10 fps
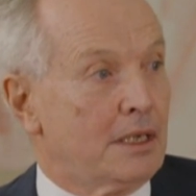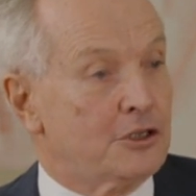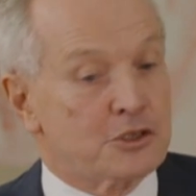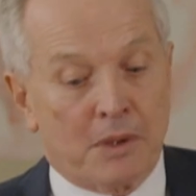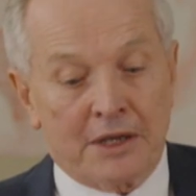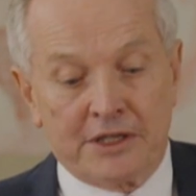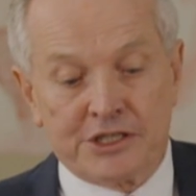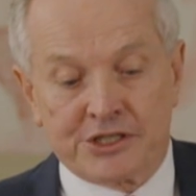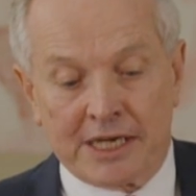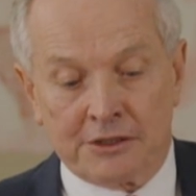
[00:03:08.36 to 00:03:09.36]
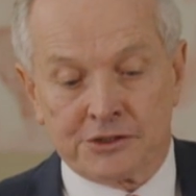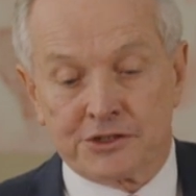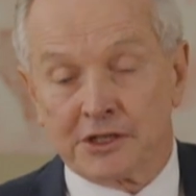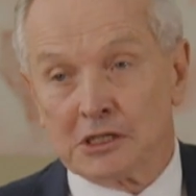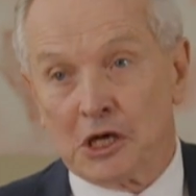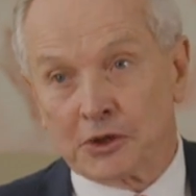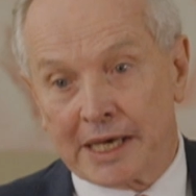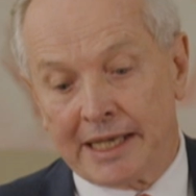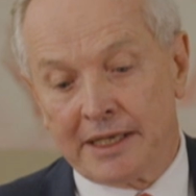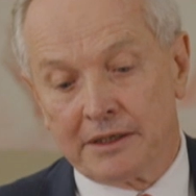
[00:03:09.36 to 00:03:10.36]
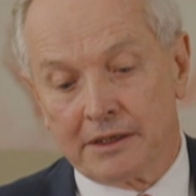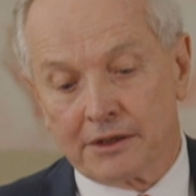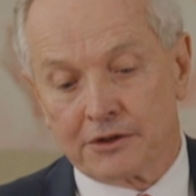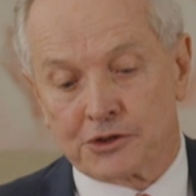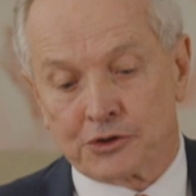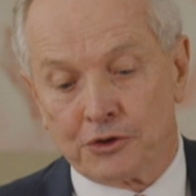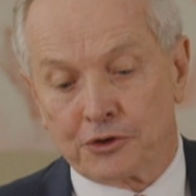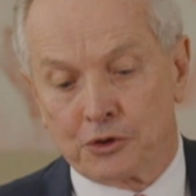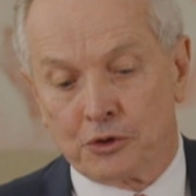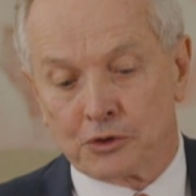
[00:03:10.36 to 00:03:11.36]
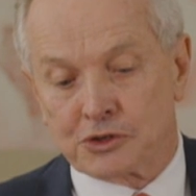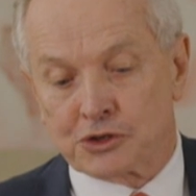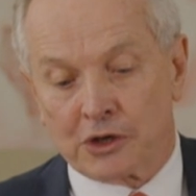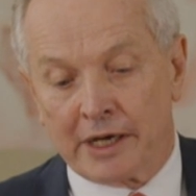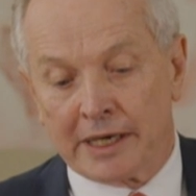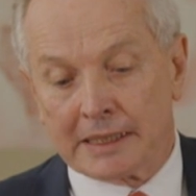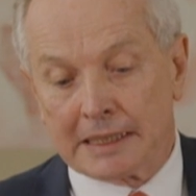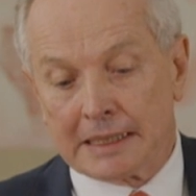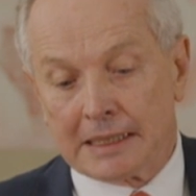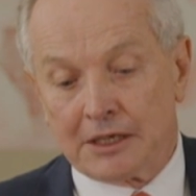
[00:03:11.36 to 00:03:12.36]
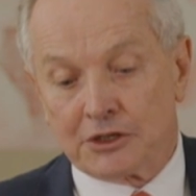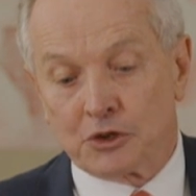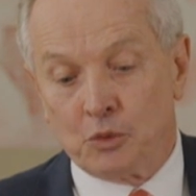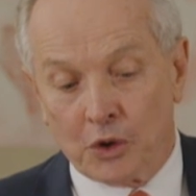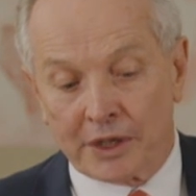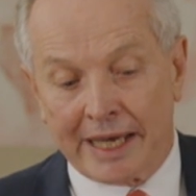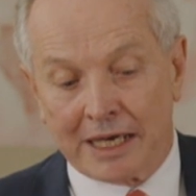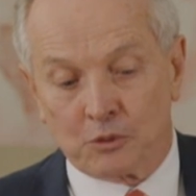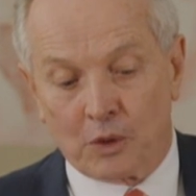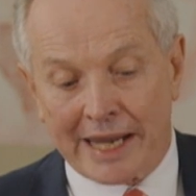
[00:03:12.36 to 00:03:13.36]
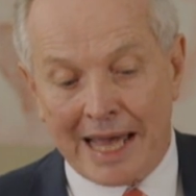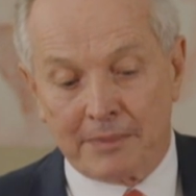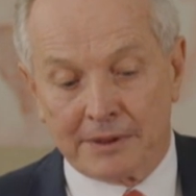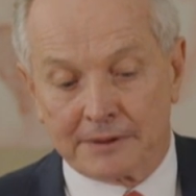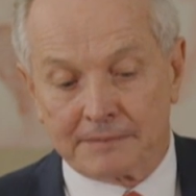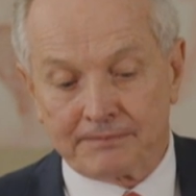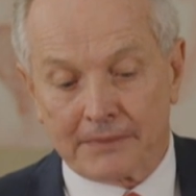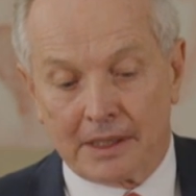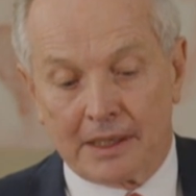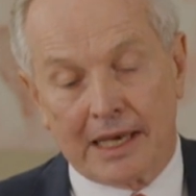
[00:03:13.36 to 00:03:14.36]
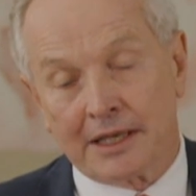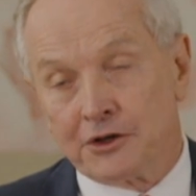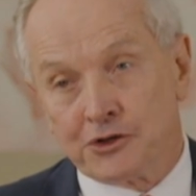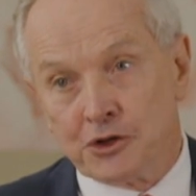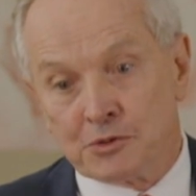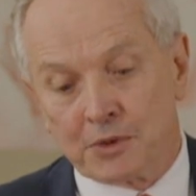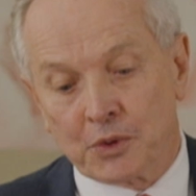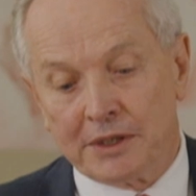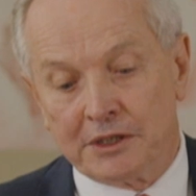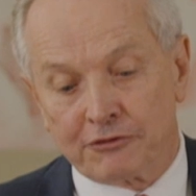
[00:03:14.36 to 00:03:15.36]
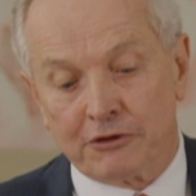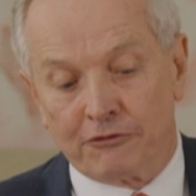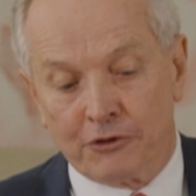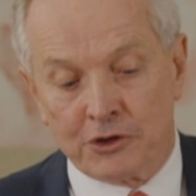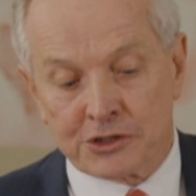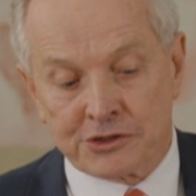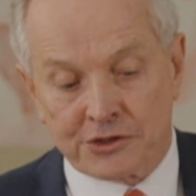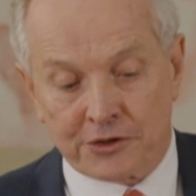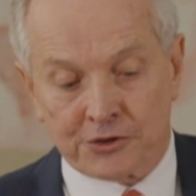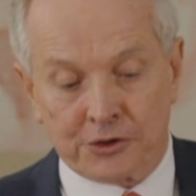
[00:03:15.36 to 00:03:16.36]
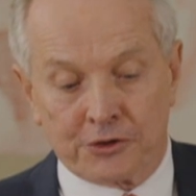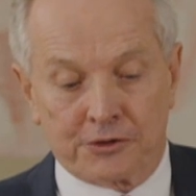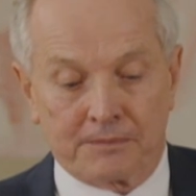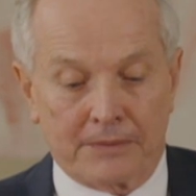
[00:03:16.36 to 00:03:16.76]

Despite these challenges in locating the truth, courts try to work out what happened and to choose between different versions of the truth.